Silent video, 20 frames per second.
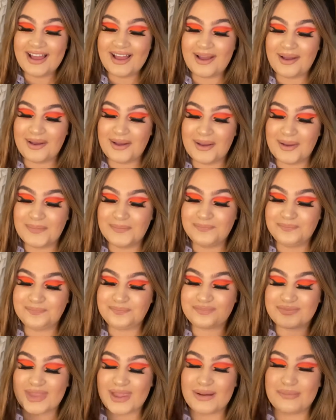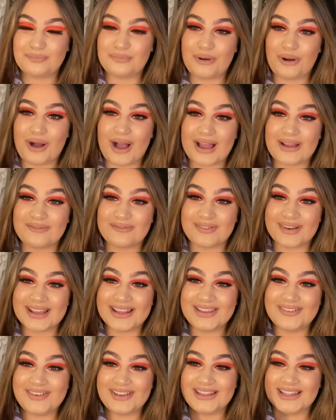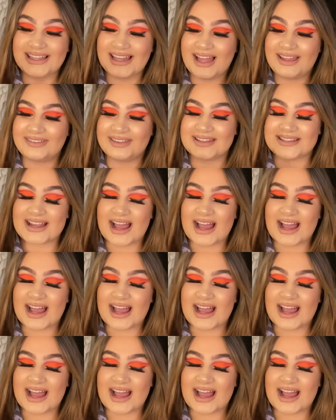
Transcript: um, but I really, really like this.